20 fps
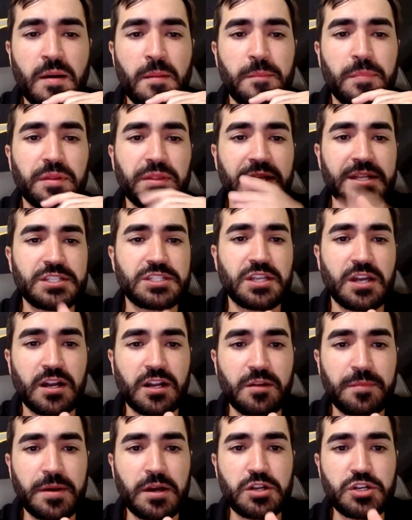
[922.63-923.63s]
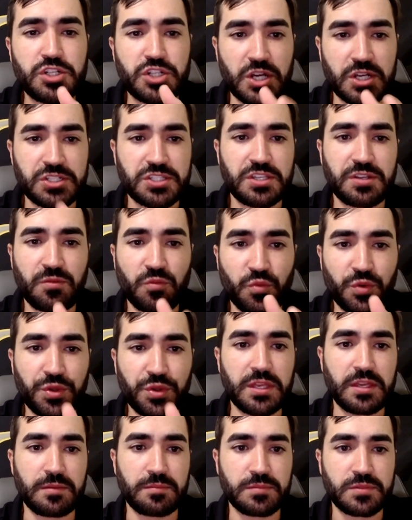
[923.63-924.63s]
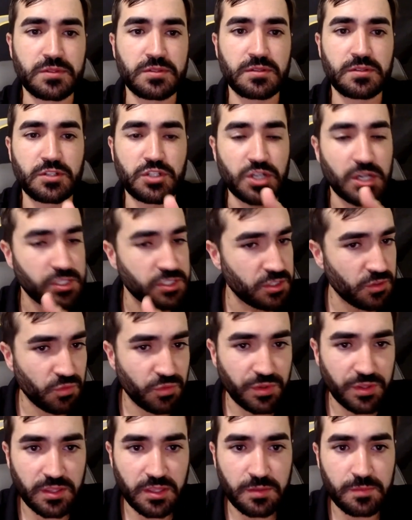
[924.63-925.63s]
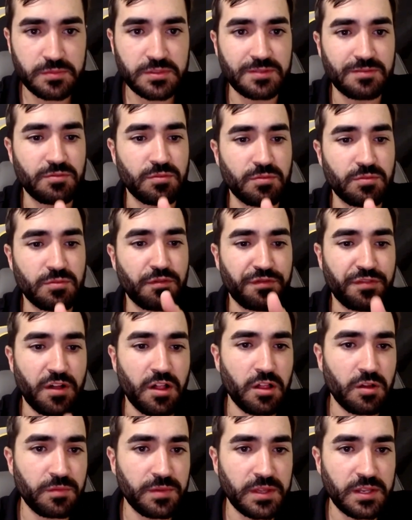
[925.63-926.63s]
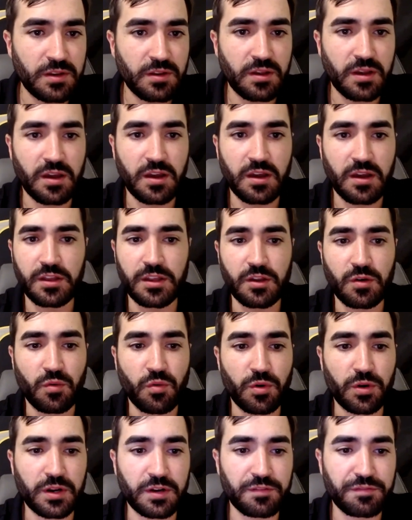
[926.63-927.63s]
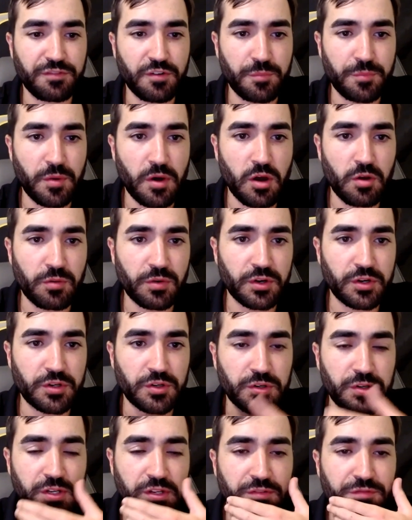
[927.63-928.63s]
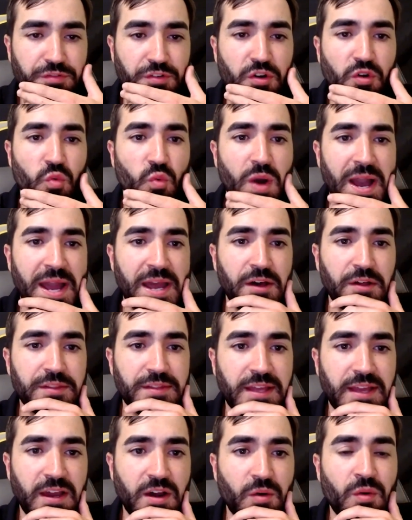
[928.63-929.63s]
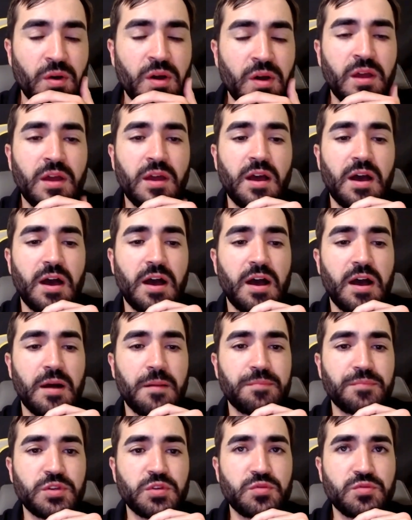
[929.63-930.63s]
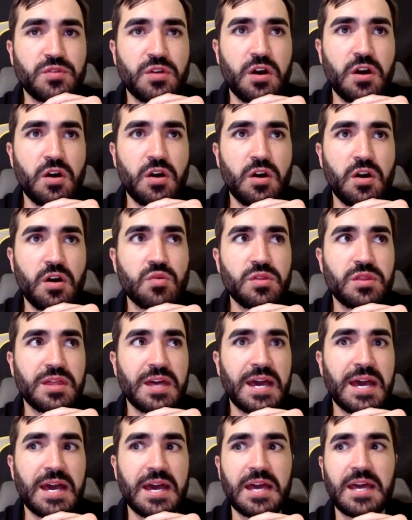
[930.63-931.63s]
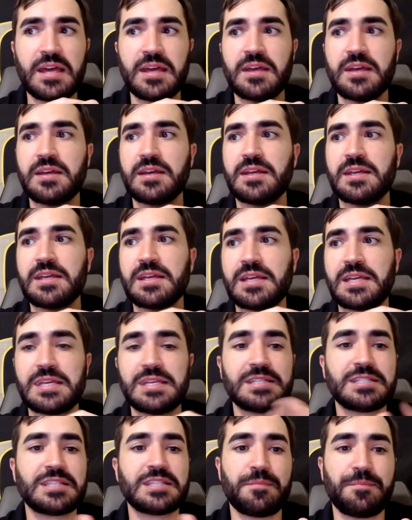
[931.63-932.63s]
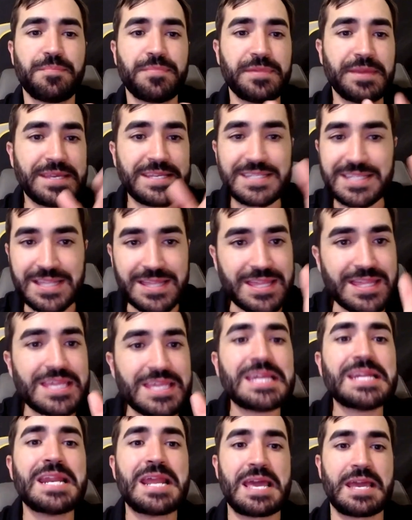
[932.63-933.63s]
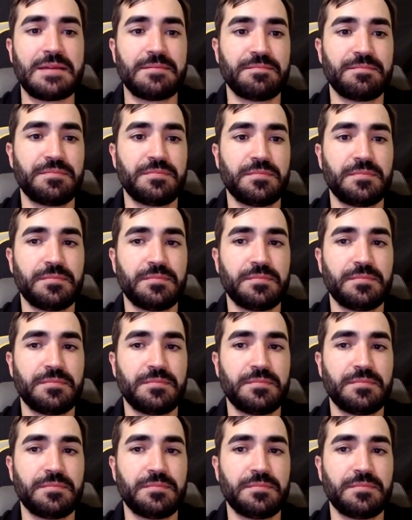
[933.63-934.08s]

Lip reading: but let's talk about Justin Williams. Justin Williams, if you've been following Oregon football recruiting for a while now, you know that he's the name.